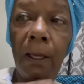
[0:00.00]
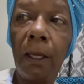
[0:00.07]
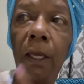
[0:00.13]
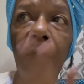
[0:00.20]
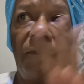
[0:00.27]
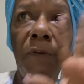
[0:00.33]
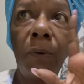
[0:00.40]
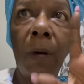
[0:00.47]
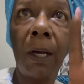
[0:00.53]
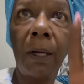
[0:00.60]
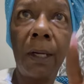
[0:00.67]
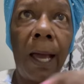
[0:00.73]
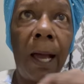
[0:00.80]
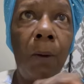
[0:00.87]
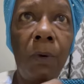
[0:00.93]
If you are
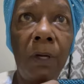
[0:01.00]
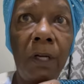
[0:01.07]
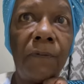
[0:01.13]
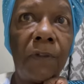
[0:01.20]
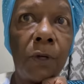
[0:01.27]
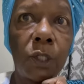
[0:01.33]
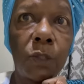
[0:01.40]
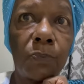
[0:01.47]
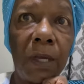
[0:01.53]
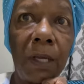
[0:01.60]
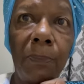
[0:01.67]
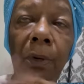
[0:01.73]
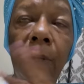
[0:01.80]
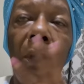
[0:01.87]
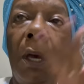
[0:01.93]
not one of those
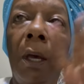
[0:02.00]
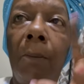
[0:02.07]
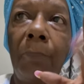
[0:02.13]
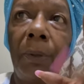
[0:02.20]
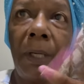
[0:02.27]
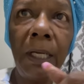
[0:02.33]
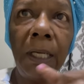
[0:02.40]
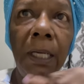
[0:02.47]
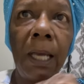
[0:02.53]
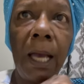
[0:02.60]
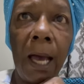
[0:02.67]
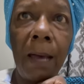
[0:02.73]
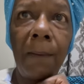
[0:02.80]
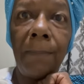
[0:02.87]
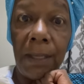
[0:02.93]
people, put in the
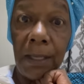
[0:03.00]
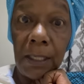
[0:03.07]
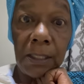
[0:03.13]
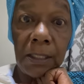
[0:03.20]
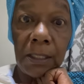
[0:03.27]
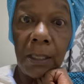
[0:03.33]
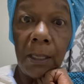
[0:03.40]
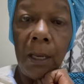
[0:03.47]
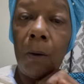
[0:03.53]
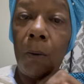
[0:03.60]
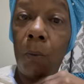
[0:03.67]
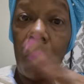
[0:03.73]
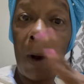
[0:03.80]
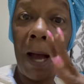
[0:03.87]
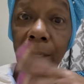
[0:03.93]
comments
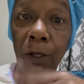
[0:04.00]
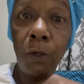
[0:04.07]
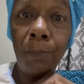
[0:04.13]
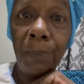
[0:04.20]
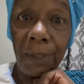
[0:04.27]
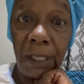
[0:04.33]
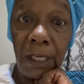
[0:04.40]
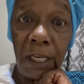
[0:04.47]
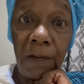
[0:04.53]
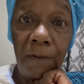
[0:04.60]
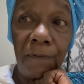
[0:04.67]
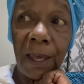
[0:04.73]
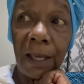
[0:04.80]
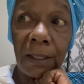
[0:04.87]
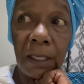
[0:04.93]
why you believe
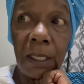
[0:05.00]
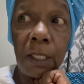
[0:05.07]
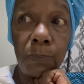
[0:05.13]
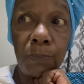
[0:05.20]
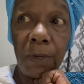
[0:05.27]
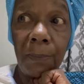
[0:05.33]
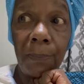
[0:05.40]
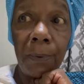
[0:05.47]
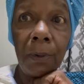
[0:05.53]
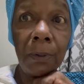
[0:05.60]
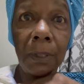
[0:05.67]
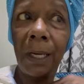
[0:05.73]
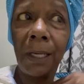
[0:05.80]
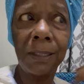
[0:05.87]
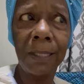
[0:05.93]
that these
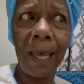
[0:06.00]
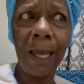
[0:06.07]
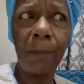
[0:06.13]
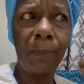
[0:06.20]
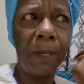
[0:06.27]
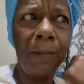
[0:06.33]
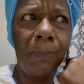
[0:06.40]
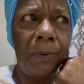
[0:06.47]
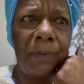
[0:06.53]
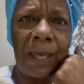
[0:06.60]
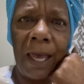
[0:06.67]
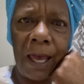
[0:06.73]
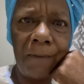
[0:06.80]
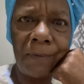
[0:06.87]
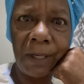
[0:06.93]
people attack people
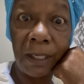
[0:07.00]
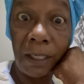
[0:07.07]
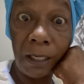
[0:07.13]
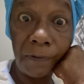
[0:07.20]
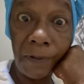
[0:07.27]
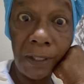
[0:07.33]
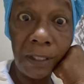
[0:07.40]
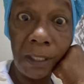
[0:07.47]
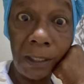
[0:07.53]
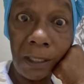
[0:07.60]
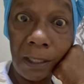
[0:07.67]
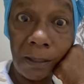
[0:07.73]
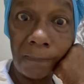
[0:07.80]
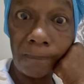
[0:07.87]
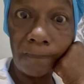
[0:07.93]
that have done nothing to
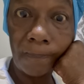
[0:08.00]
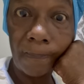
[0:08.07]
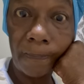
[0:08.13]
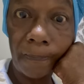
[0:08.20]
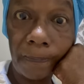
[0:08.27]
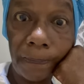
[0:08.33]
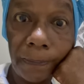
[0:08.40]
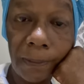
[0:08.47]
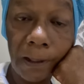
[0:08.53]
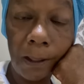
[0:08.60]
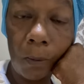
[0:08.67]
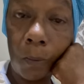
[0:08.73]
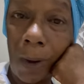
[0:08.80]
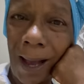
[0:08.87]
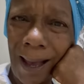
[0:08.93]
them.
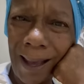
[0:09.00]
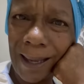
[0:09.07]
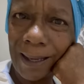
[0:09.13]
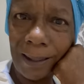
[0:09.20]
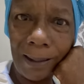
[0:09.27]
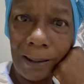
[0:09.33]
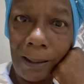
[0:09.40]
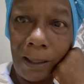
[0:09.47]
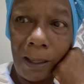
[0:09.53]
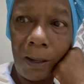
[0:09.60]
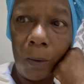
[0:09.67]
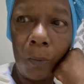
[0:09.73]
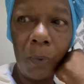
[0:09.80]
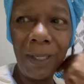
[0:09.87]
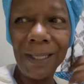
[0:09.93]
Why?
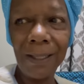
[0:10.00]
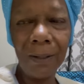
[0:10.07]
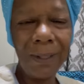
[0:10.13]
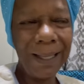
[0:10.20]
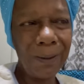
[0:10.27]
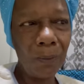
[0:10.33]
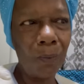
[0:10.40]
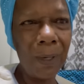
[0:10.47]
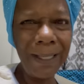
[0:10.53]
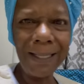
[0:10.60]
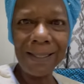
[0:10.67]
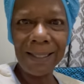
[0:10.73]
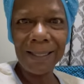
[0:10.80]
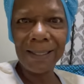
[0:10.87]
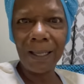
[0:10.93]
What like what
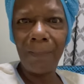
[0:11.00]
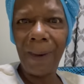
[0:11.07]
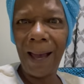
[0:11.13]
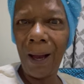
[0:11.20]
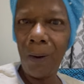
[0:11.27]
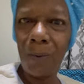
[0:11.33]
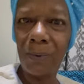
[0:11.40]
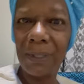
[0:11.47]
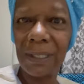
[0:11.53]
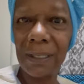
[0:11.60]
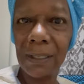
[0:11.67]
is this about?